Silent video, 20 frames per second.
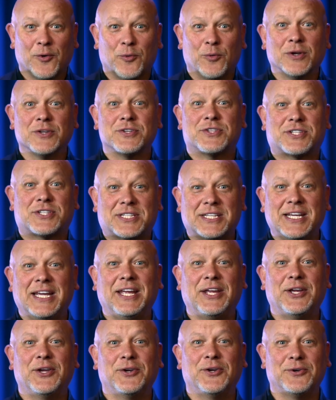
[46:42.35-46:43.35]
We'll
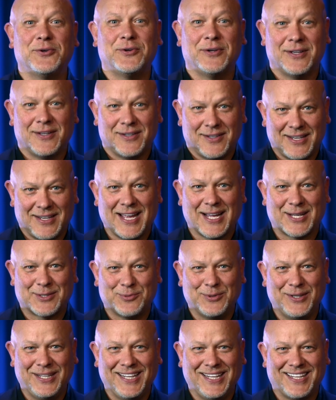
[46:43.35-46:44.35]
see you next
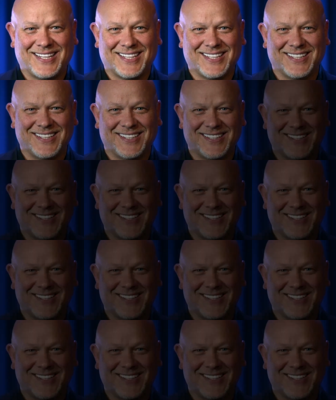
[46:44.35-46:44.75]
week.